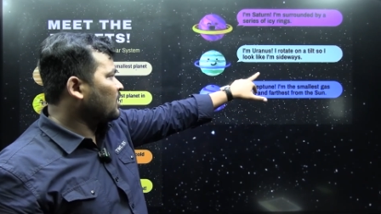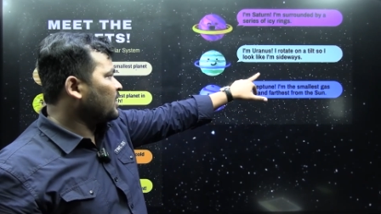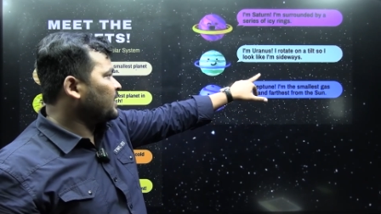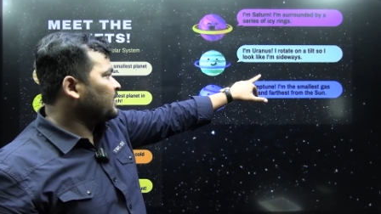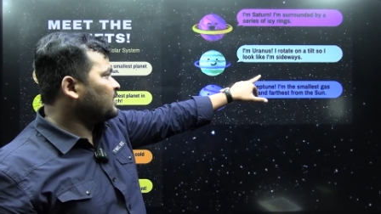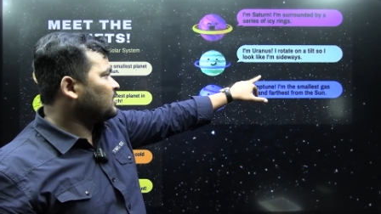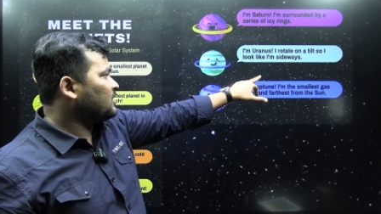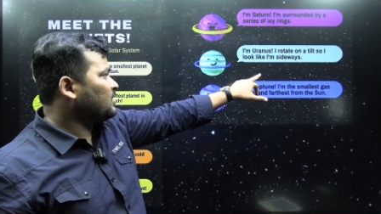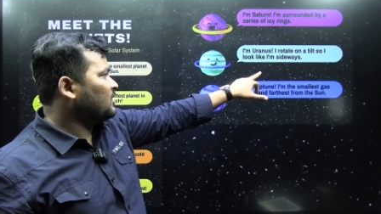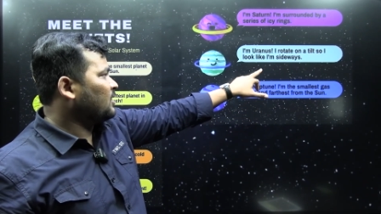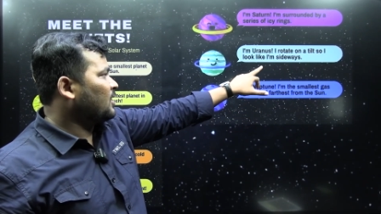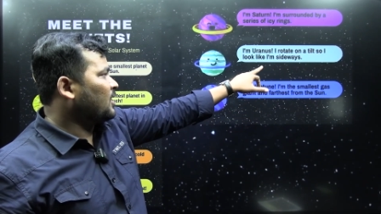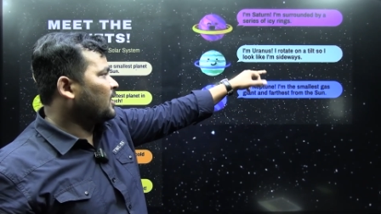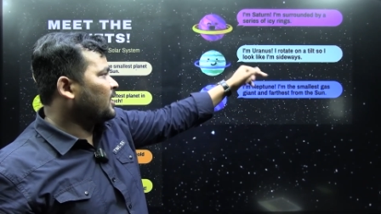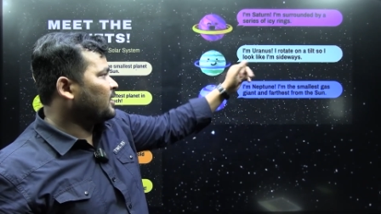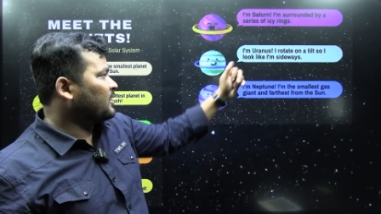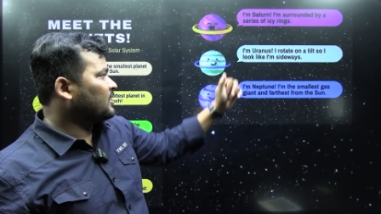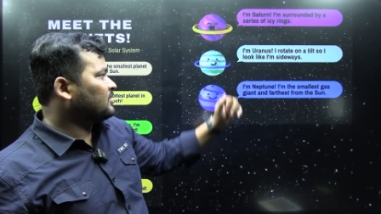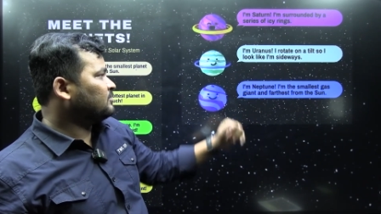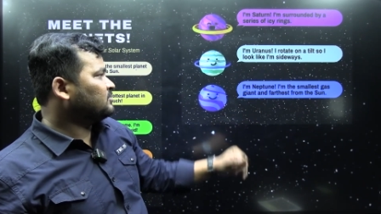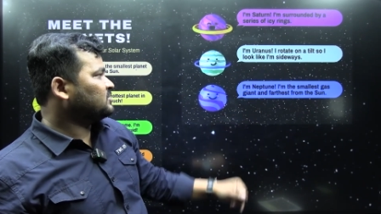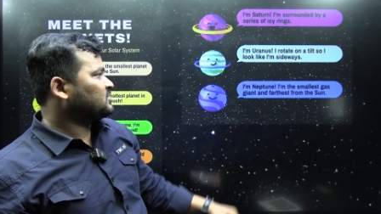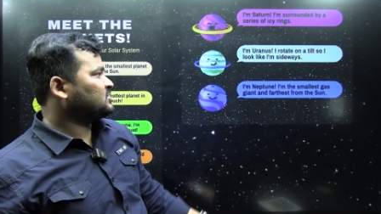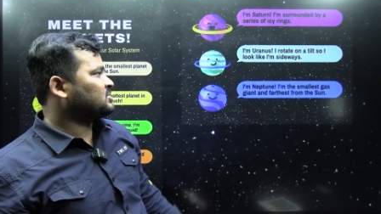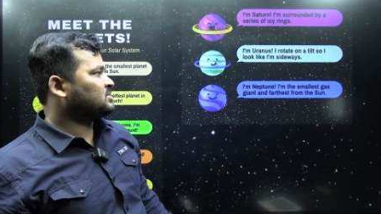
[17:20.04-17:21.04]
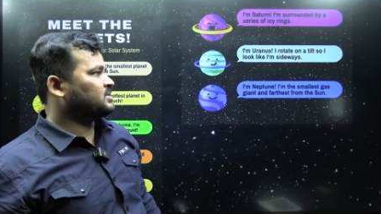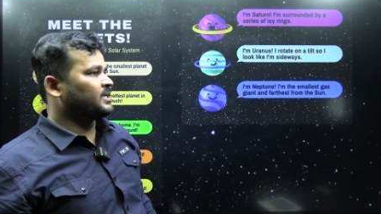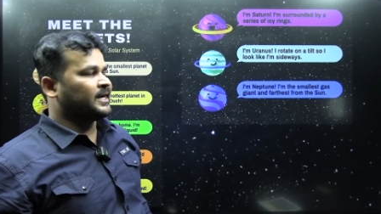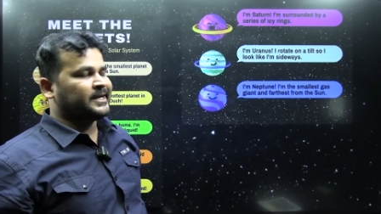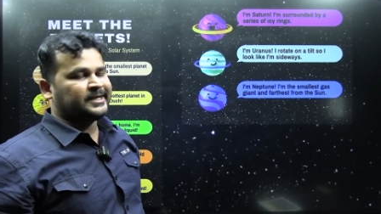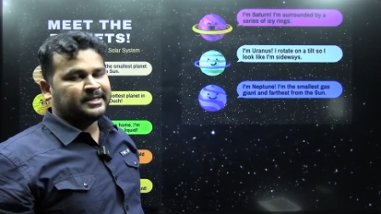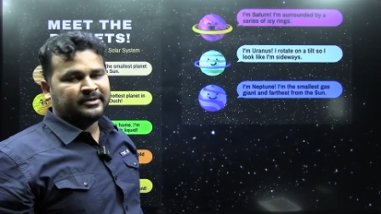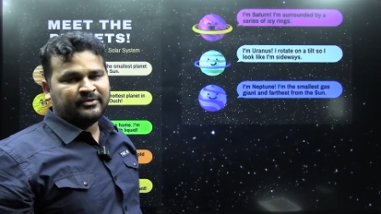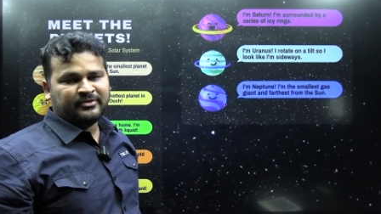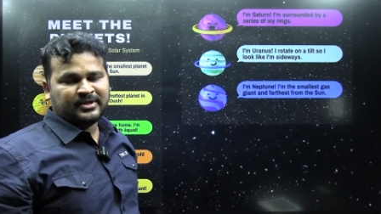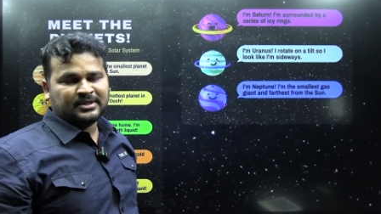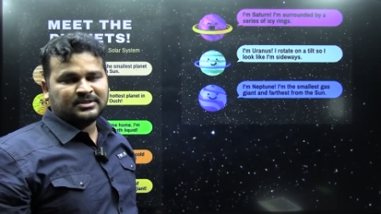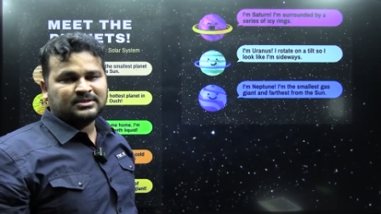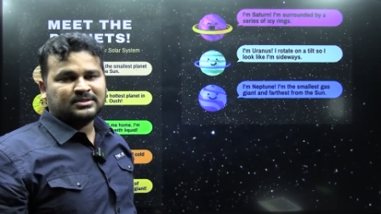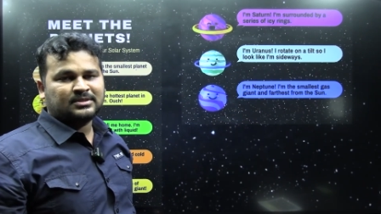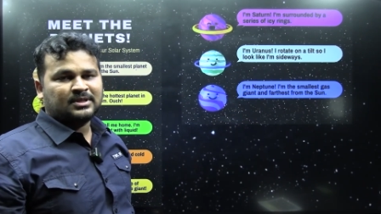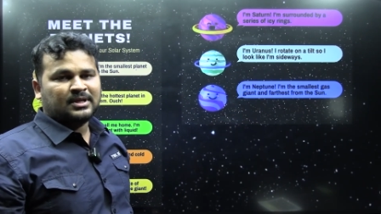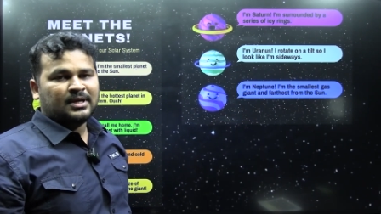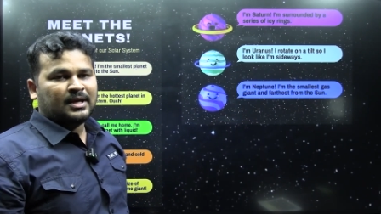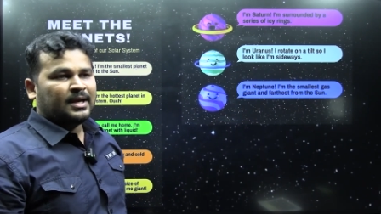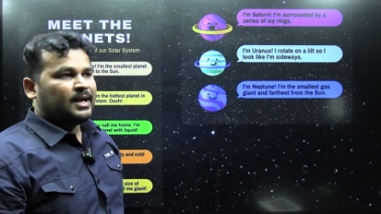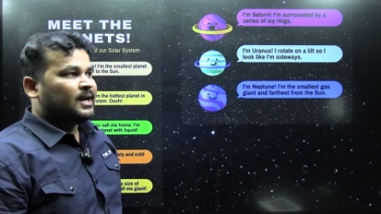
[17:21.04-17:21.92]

like I am sideways.